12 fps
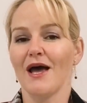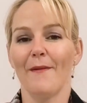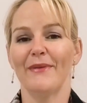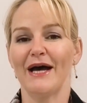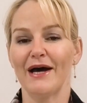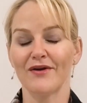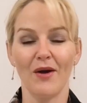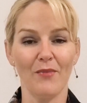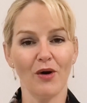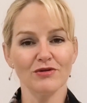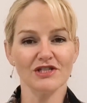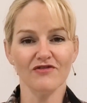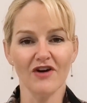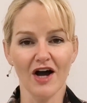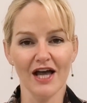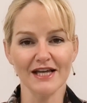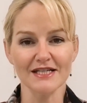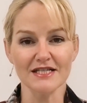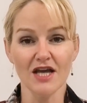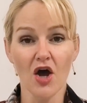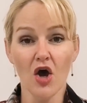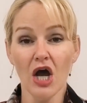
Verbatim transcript: about emulsifiers.